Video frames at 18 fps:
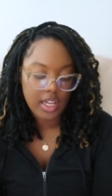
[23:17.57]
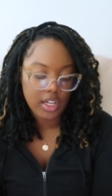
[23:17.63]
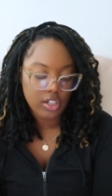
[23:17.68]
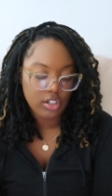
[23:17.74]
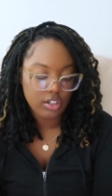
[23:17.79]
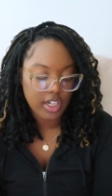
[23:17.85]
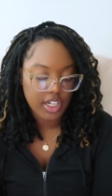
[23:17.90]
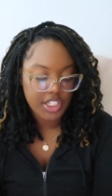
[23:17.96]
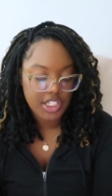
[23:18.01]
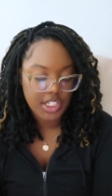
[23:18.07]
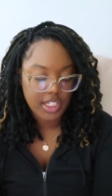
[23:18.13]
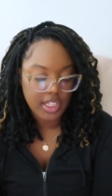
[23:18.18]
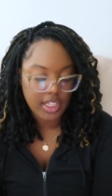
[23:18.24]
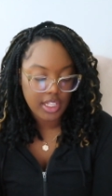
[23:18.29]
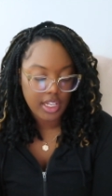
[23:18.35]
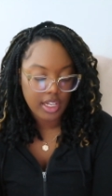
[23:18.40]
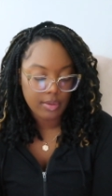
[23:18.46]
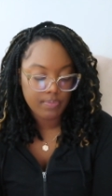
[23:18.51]

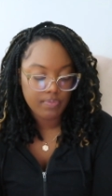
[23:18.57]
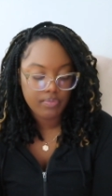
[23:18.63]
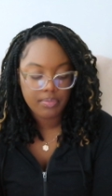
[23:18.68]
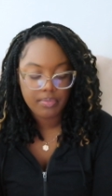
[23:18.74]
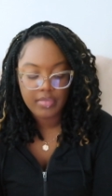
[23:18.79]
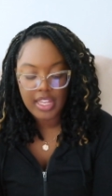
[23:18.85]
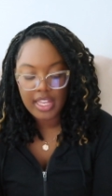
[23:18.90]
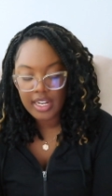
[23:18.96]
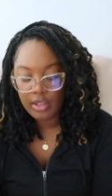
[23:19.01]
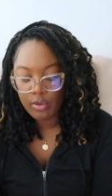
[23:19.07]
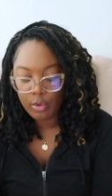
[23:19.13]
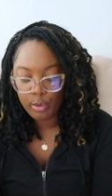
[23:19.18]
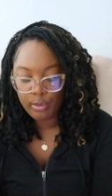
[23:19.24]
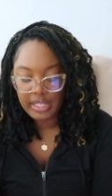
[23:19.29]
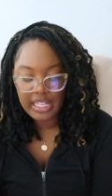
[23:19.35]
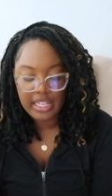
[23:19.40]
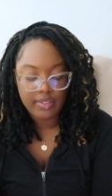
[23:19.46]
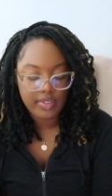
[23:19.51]
ungrudgingly, and it will
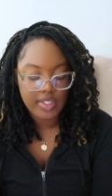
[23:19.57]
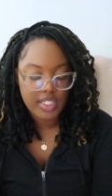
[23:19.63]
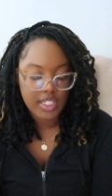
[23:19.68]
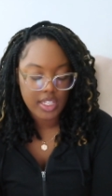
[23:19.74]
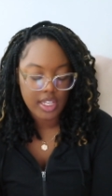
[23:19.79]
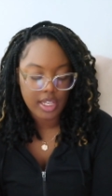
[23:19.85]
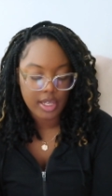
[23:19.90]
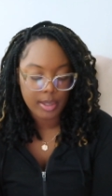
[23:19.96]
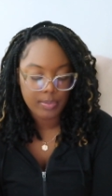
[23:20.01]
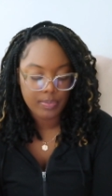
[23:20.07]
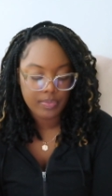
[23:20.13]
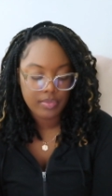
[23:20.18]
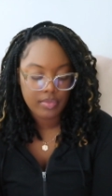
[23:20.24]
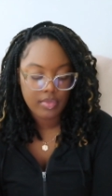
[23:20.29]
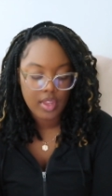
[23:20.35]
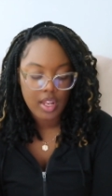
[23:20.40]
be given to him.